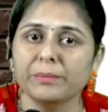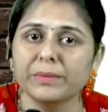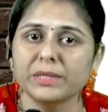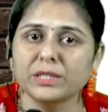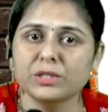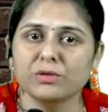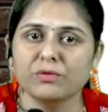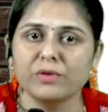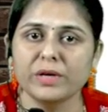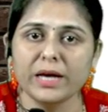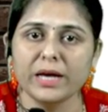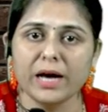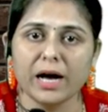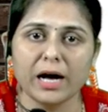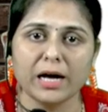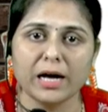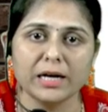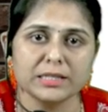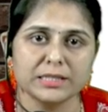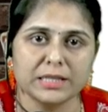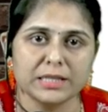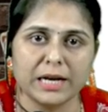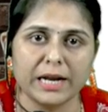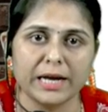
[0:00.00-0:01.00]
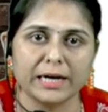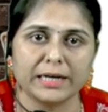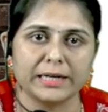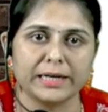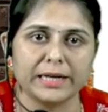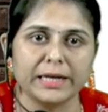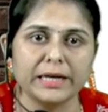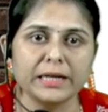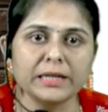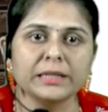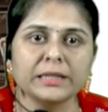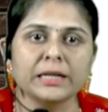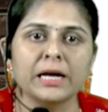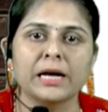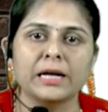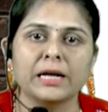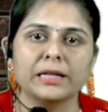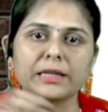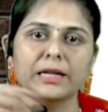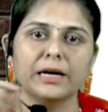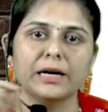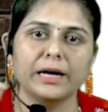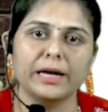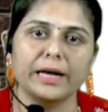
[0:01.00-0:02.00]
means we are selecting
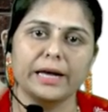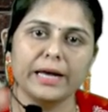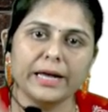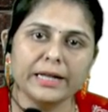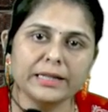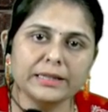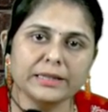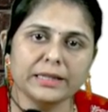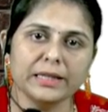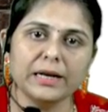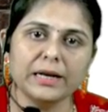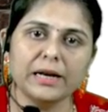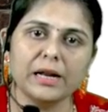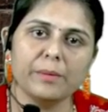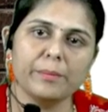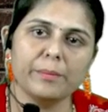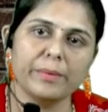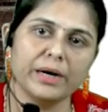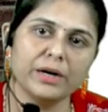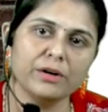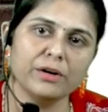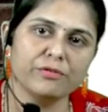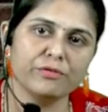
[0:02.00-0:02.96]
the nth element